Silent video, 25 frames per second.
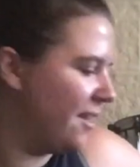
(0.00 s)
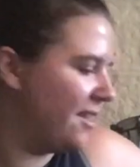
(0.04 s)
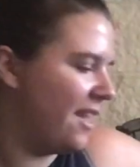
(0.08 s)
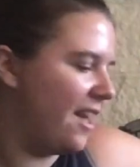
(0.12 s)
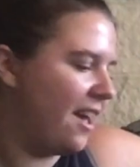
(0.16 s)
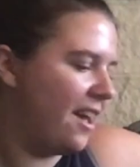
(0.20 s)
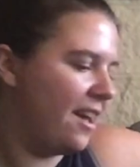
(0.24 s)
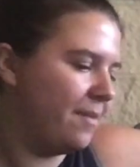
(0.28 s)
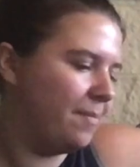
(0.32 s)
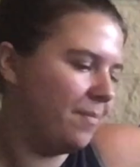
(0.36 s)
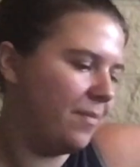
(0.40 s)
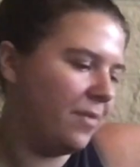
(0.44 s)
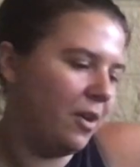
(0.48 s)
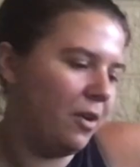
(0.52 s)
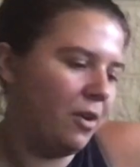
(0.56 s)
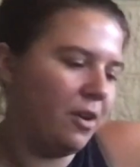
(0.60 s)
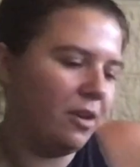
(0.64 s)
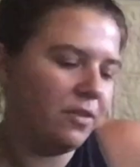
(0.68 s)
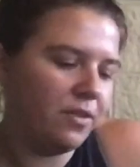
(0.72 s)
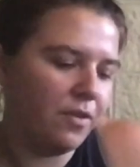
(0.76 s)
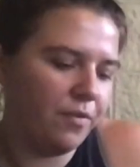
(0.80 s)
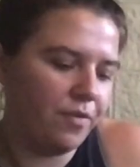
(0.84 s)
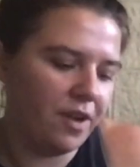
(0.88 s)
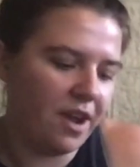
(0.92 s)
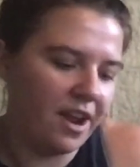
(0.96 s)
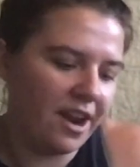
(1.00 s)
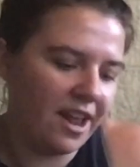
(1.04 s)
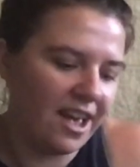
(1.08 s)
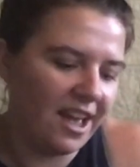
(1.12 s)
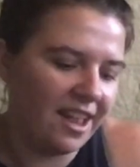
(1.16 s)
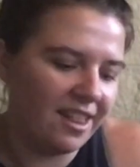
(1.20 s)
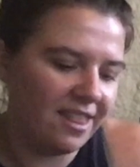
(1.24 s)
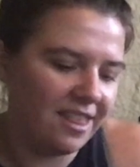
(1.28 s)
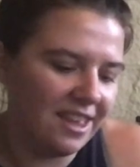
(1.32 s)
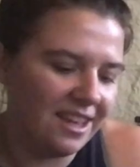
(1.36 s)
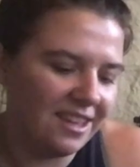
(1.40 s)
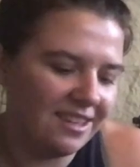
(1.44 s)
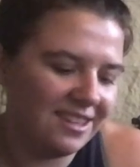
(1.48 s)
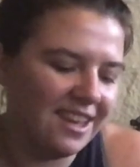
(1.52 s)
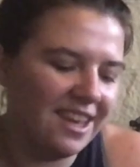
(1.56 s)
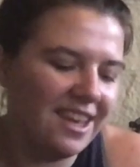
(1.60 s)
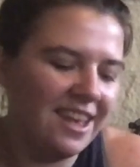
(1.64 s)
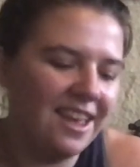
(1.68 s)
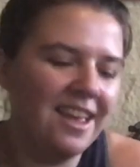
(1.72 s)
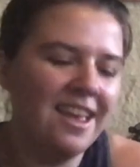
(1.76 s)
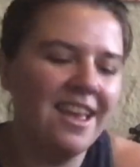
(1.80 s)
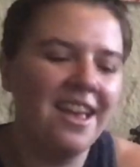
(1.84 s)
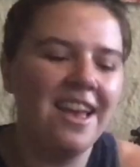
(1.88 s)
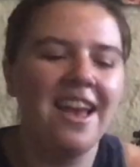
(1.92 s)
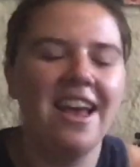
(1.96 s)
that. Oh, I also forgot I got this.
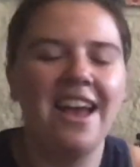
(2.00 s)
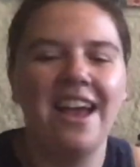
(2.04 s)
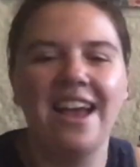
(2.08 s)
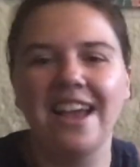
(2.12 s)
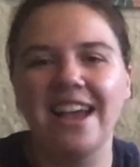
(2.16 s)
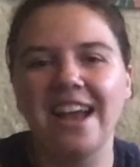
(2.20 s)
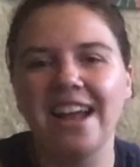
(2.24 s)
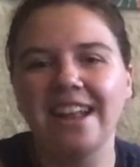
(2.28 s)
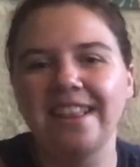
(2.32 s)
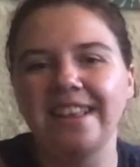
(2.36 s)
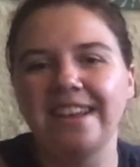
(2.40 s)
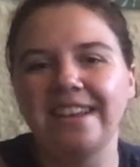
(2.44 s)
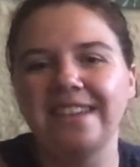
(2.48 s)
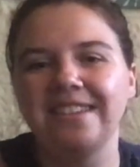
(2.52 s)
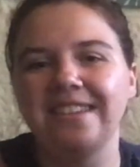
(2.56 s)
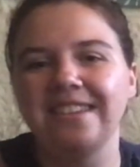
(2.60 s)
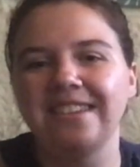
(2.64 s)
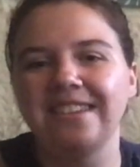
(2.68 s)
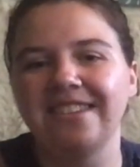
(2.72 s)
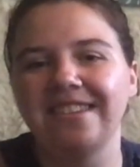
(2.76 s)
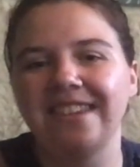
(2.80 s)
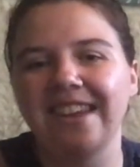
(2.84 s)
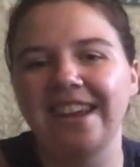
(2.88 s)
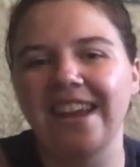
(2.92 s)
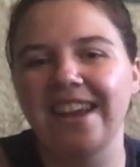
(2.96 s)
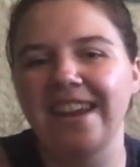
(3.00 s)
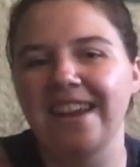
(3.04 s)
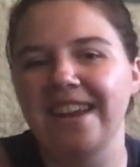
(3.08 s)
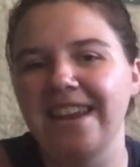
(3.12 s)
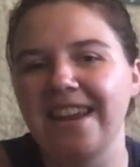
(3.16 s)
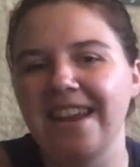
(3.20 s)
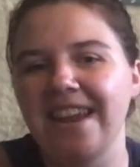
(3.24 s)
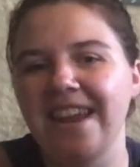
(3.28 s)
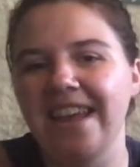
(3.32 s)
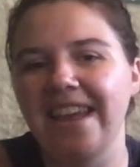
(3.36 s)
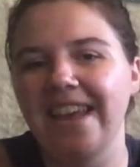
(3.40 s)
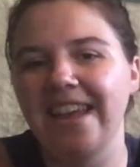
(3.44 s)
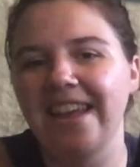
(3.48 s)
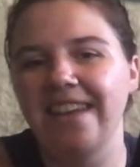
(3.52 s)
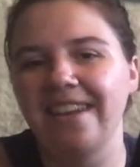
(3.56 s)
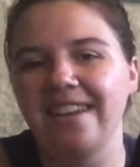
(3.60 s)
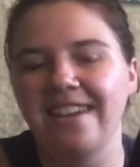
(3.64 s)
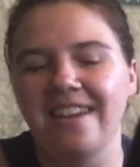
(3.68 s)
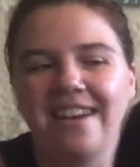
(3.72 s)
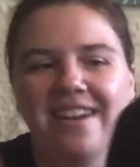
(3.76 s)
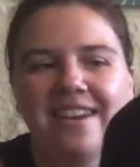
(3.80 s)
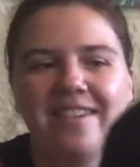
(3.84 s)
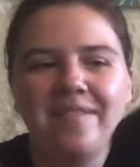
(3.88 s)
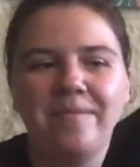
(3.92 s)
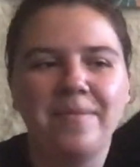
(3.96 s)
I got this. It's just like a knit
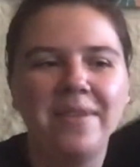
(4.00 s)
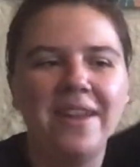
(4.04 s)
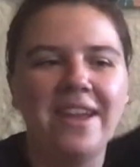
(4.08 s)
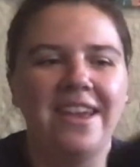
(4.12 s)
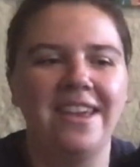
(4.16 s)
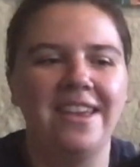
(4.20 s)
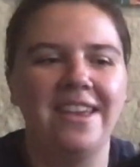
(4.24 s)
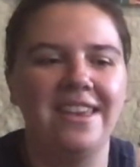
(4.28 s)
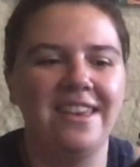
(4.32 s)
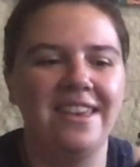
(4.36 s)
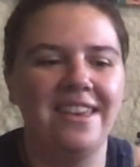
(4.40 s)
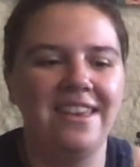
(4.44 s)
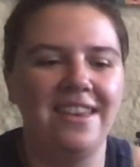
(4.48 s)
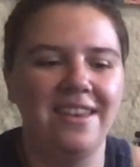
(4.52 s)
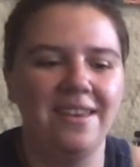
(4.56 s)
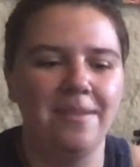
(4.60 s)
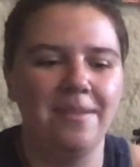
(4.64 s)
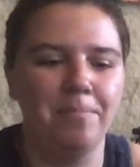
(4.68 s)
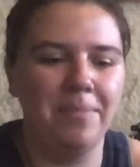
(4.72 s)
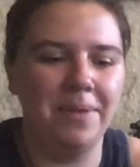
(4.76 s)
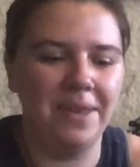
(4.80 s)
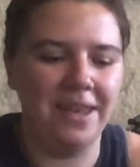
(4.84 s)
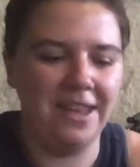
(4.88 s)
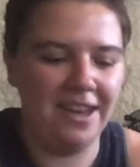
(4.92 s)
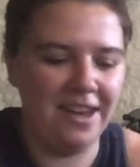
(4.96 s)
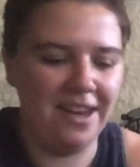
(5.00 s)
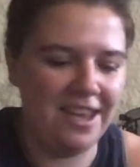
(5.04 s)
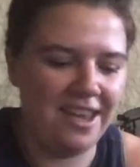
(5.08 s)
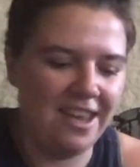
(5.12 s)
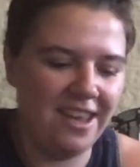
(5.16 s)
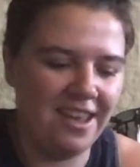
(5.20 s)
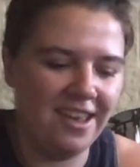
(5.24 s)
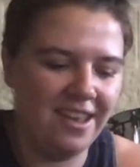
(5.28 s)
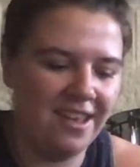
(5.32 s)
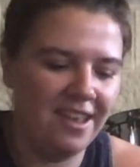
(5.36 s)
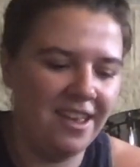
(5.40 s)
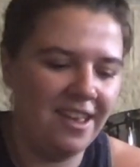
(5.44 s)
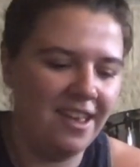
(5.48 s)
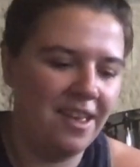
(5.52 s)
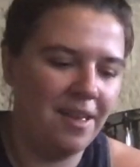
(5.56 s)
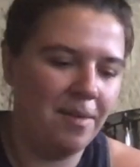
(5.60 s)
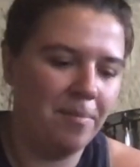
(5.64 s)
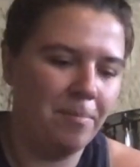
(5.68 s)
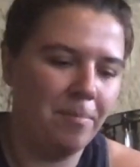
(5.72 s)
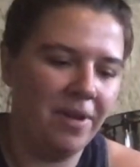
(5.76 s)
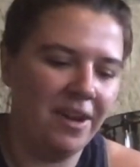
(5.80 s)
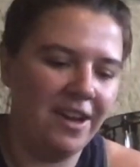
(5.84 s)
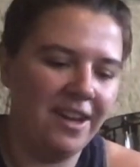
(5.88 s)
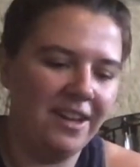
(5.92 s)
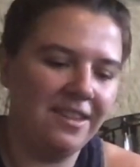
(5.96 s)
Nike beanie,
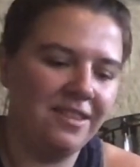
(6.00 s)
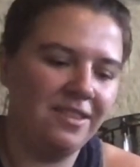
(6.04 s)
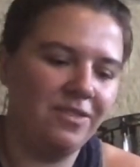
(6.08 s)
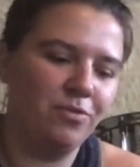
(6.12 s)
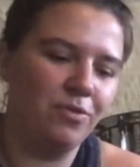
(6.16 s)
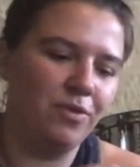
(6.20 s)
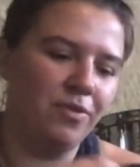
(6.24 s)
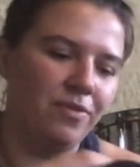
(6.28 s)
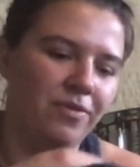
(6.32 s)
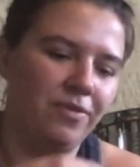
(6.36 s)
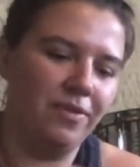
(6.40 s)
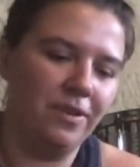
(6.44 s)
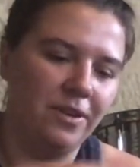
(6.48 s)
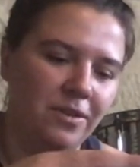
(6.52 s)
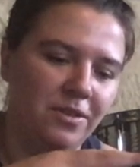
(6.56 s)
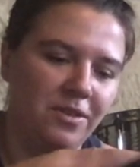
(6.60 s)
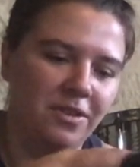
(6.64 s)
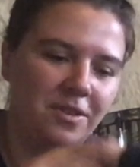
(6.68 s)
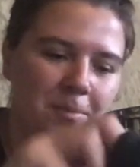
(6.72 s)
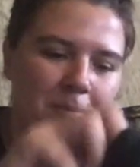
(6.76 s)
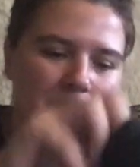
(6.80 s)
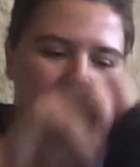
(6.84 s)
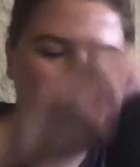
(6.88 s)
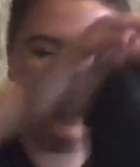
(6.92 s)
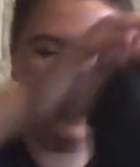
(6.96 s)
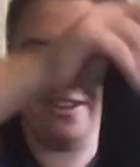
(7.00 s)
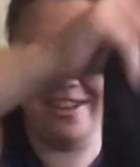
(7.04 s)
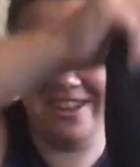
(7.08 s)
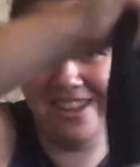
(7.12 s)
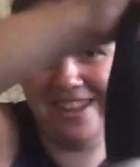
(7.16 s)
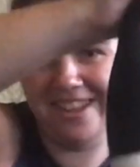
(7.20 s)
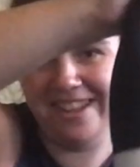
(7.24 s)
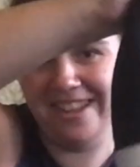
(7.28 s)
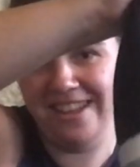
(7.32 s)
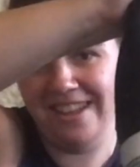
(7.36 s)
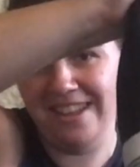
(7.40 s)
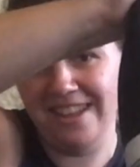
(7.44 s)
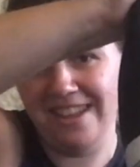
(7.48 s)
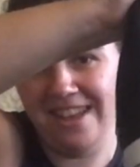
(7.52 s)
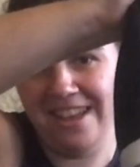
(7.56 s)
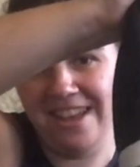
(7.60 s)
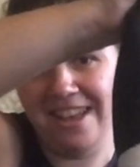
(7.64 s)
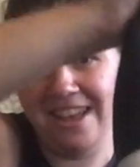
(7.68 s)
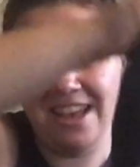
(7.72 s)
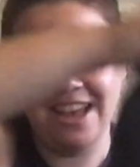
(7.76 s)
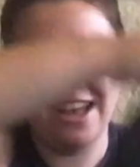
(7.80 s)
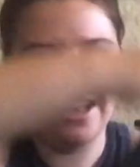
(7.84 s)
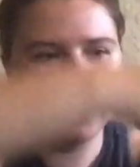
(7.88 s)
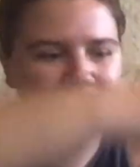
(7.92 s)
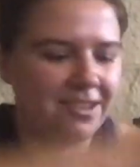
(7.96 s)
but it's reversible.
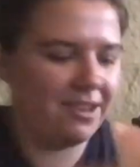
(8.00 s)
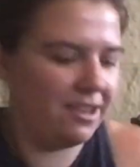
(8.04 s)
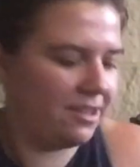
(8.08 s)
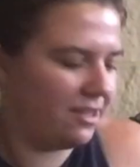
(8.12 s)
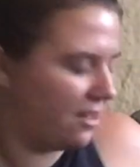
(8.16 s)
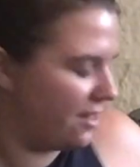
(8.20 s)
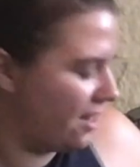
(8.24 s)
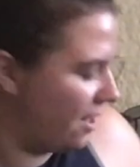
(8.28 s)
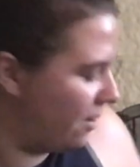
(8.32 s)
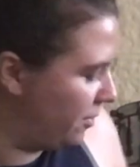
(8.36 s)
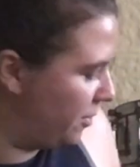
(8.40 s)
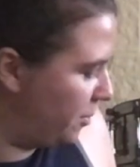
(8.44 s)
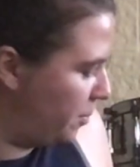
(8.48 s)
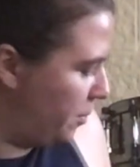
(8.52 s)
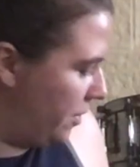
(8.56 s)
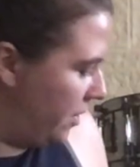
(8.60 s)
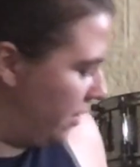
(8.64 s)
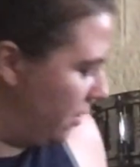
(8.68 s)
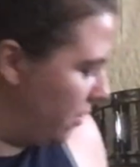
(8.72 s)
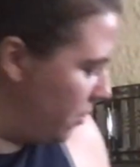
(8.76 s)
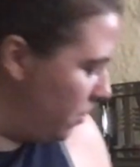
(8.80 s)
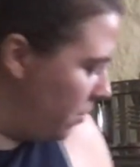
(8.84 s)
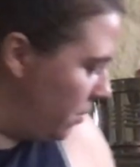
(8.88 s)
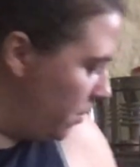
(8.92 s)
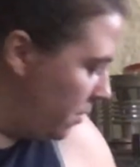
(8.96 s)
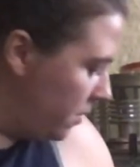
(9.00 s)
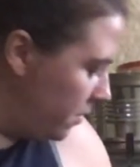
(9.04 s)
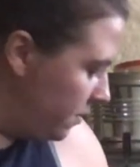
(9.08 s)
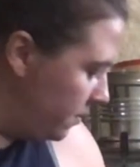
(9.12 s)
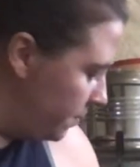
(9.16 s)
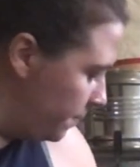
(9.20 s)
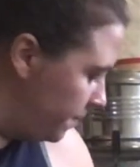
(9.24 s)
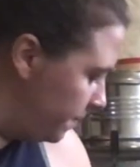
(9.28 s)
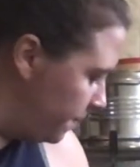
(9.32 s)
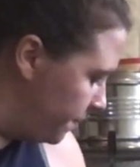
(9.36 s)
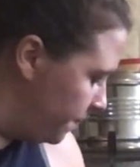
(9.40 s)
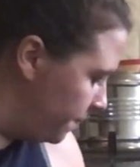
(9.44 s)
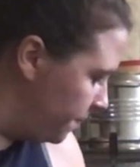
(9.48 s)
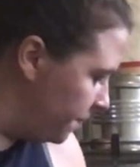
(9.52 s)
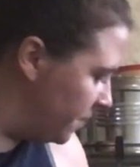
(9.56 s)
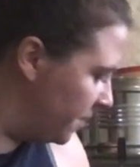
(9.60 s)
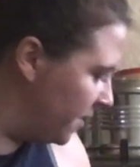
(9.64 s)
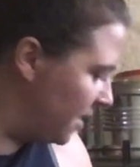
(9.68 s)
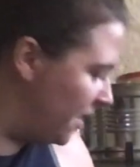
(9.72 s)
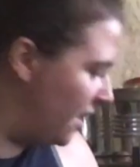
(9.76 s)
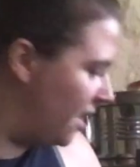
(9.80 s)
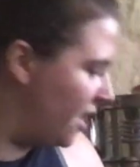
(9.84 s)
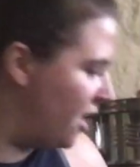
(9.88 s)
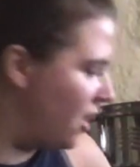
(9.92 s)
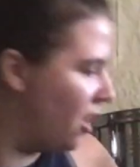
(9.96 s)
So I thought that was pretty cool.
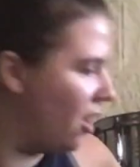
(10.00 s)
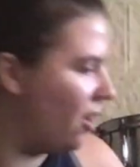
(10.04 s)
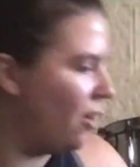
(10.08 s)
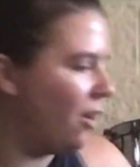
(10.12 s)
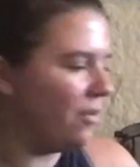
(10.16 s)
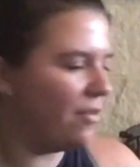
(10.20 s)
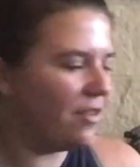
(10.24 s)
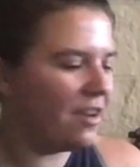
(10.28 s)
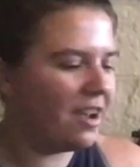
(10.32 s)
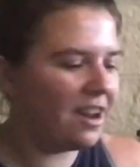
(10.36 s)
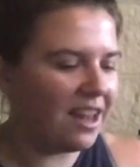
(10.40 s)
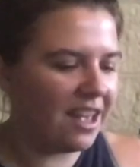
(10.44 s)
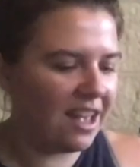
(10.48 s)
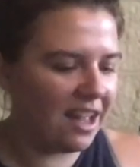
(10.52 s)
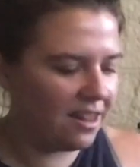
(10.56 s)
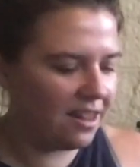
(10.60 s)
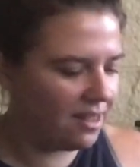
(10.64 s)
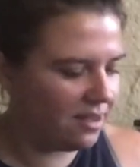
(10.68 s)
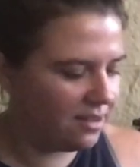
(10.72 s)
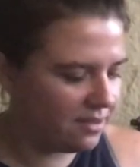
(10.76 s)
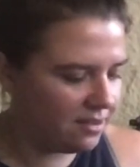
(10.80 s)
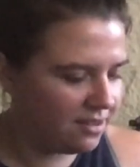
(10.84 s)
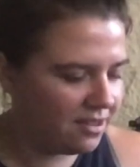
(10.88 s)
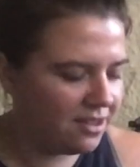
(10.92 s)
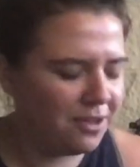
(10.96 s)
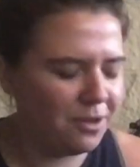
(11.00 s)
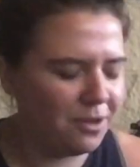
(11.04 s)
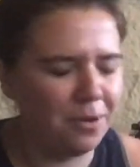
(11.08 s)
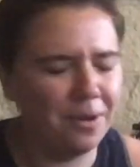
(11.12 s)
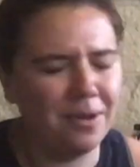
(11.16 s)
Oh, I forgot I got this too.